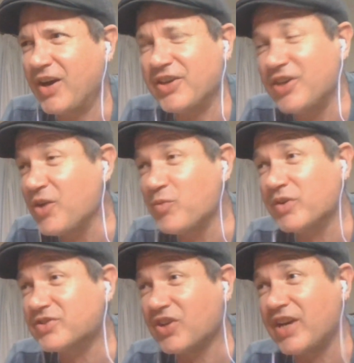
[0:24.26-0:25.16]
I don't know
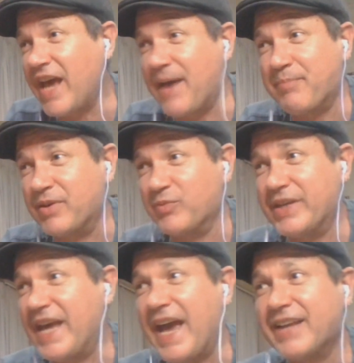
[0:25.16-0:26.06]
what's going to happen.
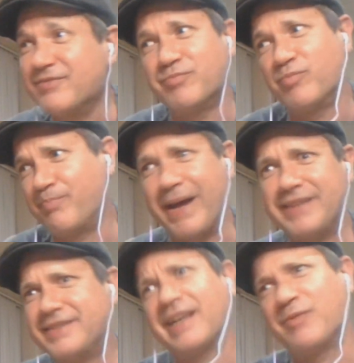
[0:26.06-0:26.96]
We had
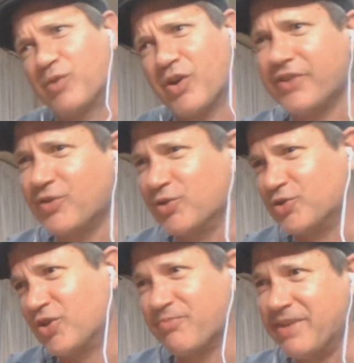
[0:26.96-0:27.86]
basically what I
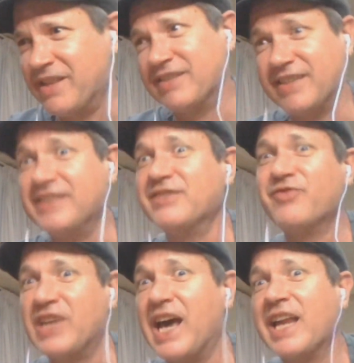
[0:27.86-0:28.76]
thought should have been the
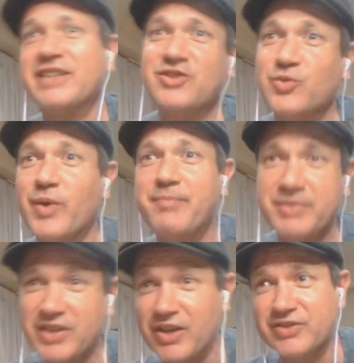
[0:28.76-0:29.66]
season finale 2
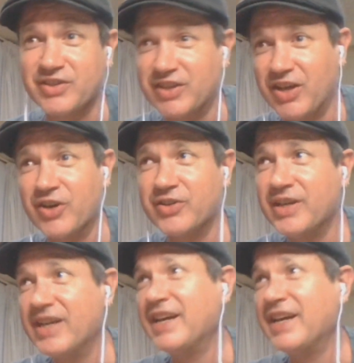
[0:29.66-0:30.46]
episodes ago.